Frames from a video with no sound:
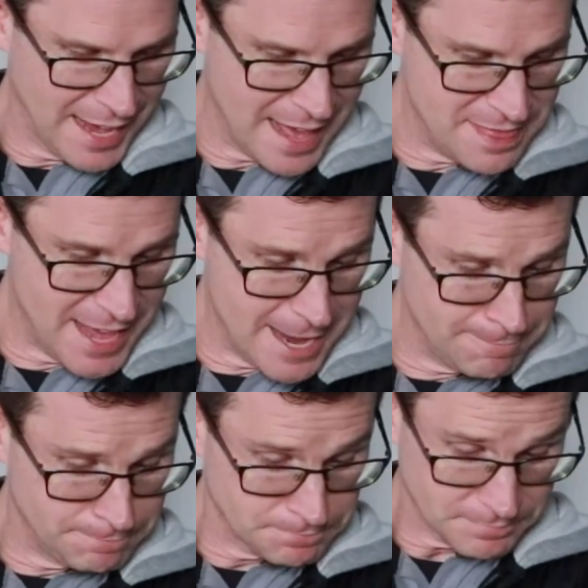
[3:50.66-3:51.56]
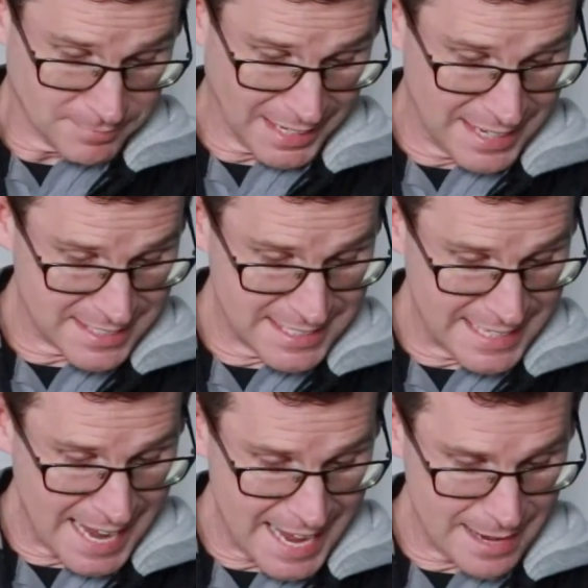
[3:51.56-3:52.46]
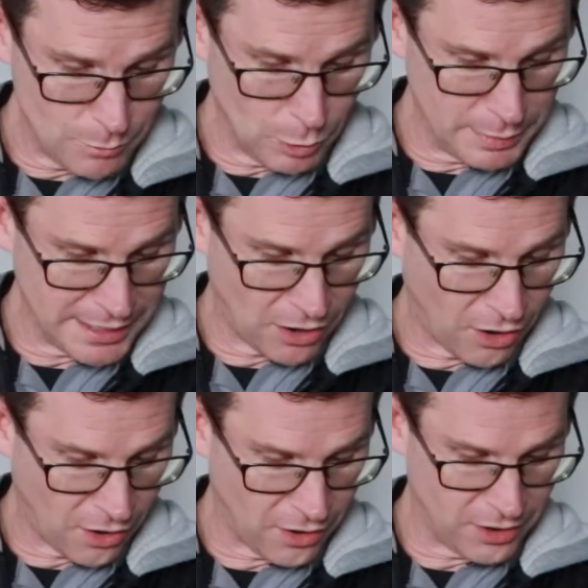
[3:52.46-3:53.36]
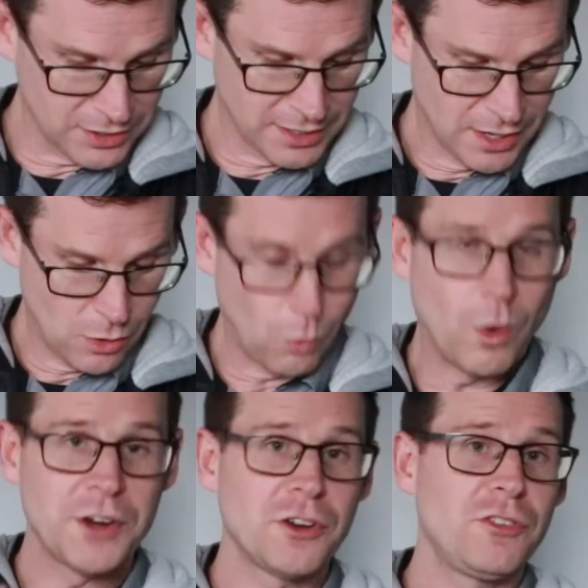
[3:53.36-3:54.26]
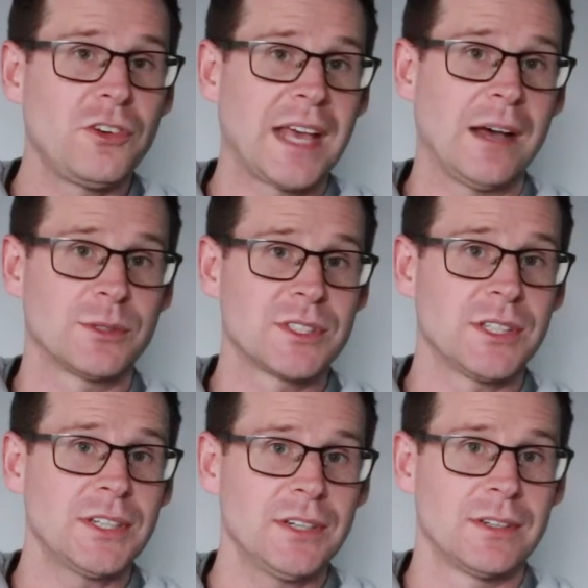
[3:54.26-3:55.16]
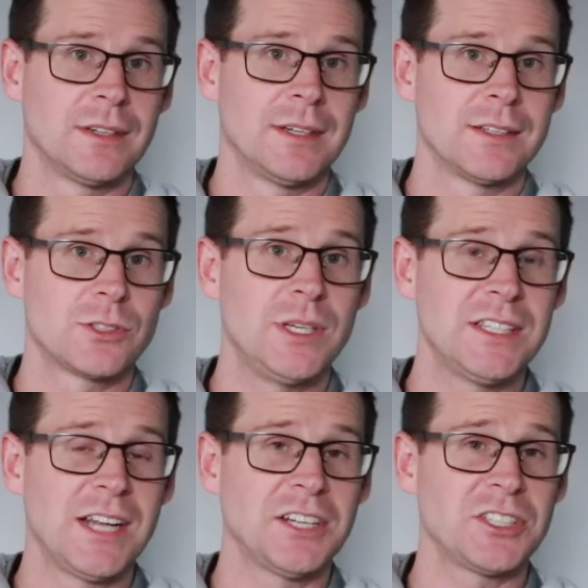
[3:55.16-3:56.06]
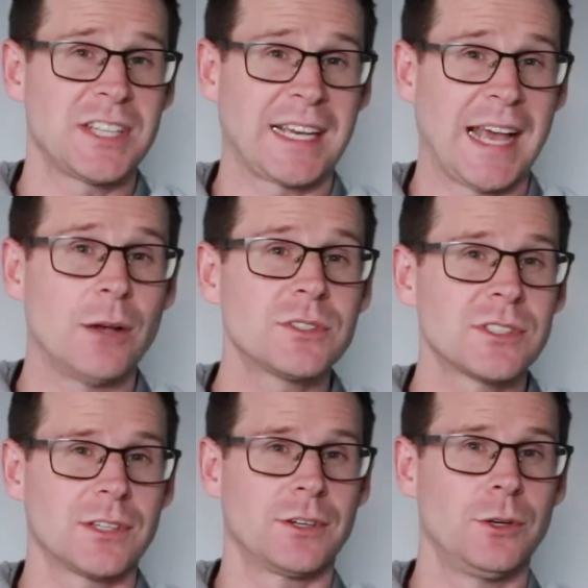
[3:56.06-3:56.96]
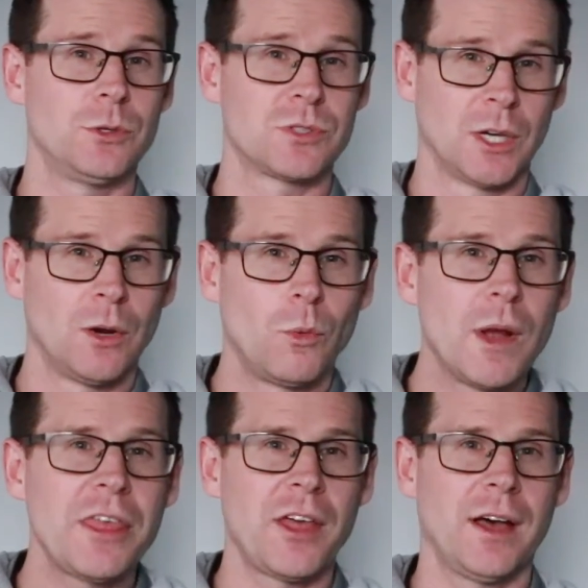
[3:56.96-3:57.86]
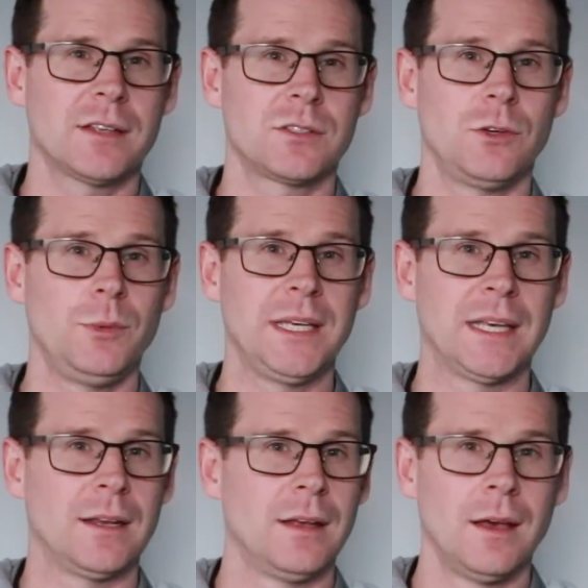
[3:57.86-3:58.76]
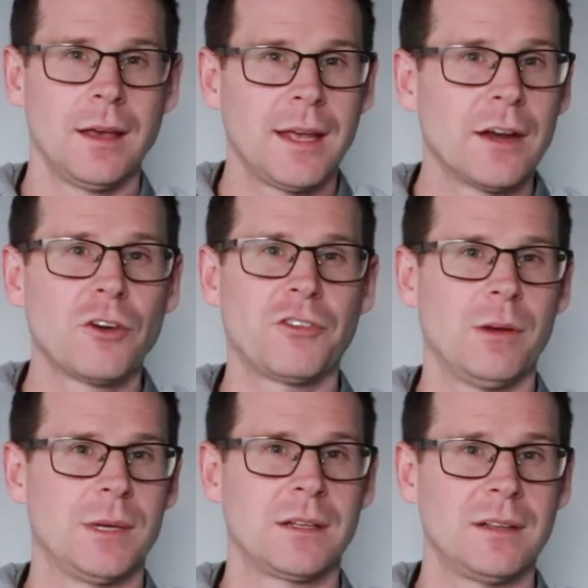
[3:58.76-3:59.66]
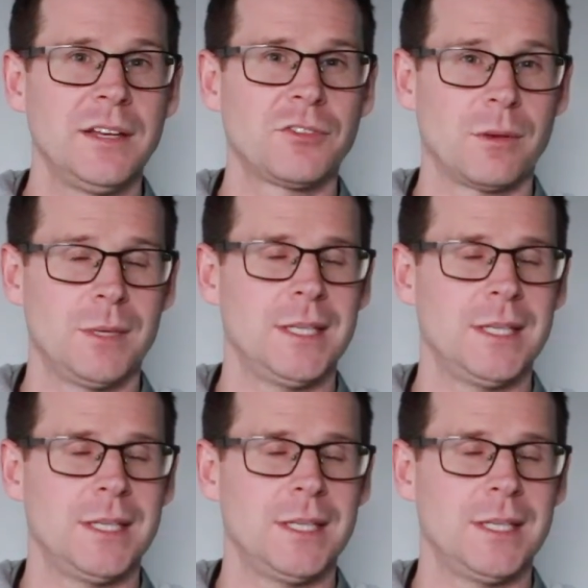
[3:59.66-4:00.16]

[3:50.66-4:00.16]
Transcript: And then his name will be called Wonderful Counselor. So he's not just a counselor who's with us, who we can hear from and glean from.